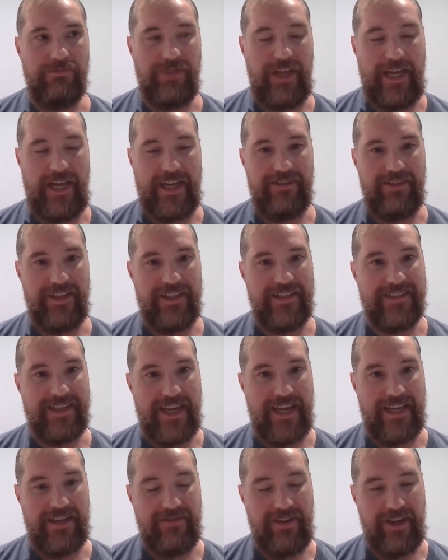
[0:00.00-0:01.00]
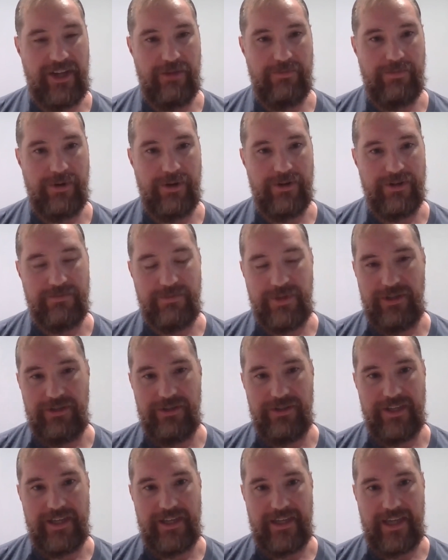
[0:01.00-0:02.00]
Like, let's say a developer is
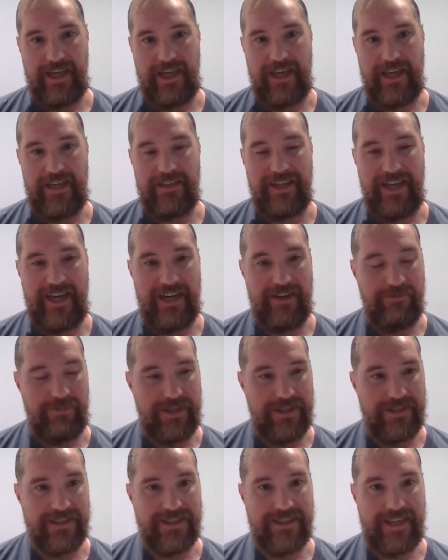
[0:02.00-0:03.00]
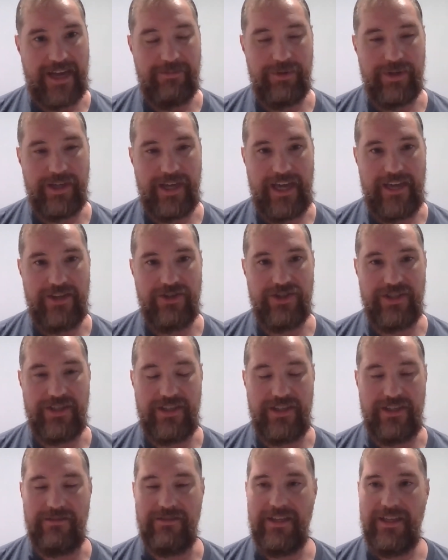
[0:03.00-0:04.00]
building a line of business
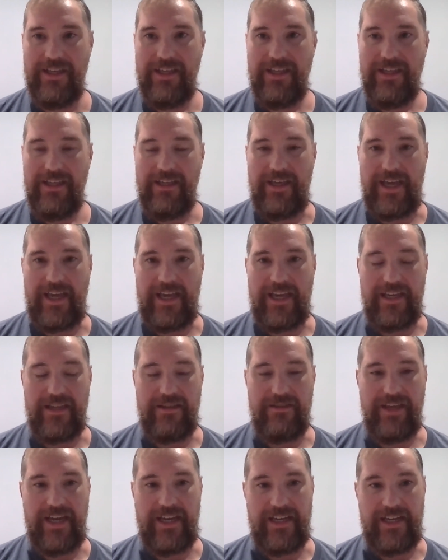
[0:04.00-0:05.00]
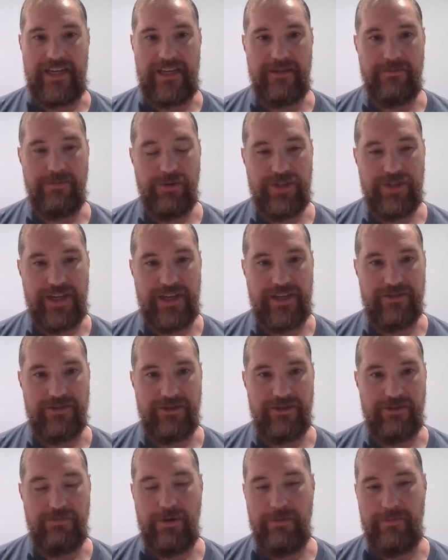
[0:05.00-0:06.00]
application and they need a
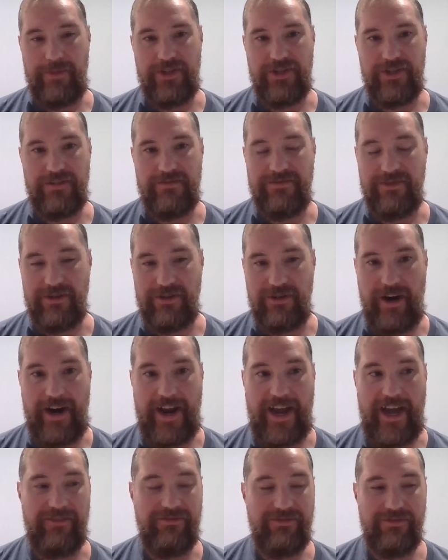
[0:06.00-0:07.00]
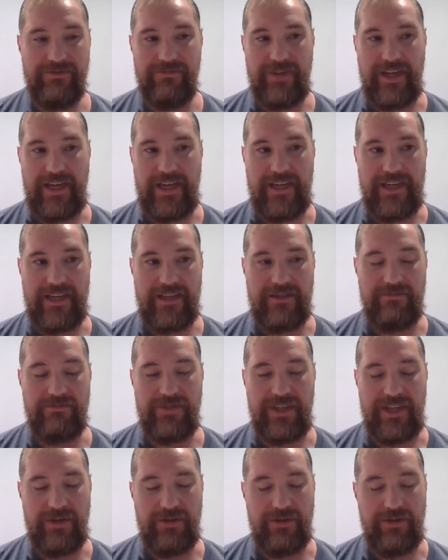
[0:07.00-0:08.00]
particular permission for Graph, and
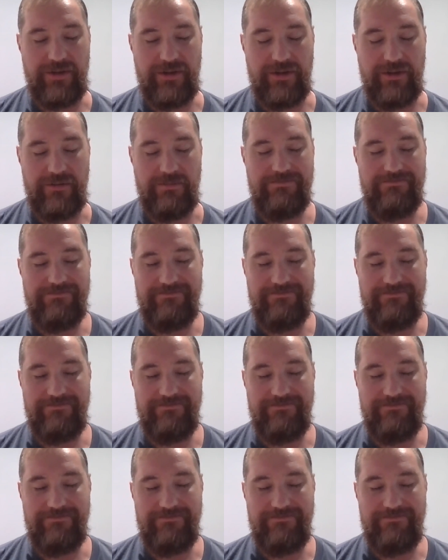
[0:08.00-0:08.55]
a